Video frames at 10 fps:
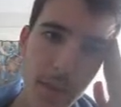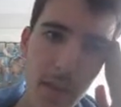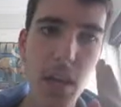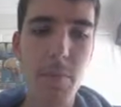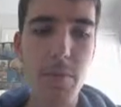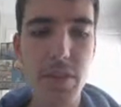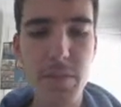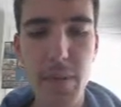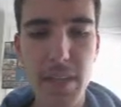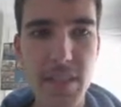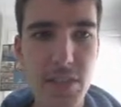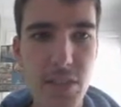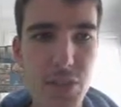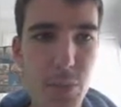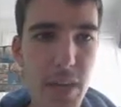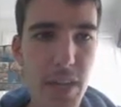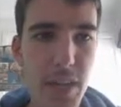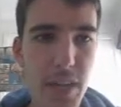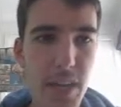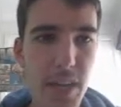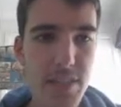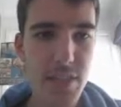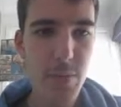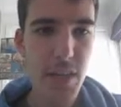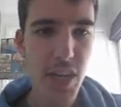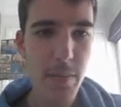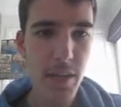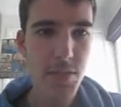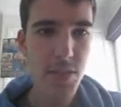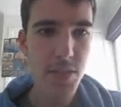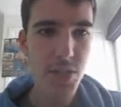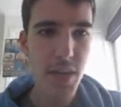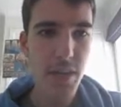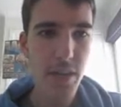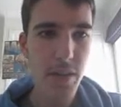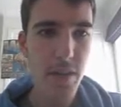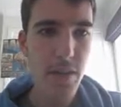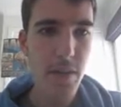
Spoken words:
I'm going to bring this back down to 20 because last week JMac was a cheat code.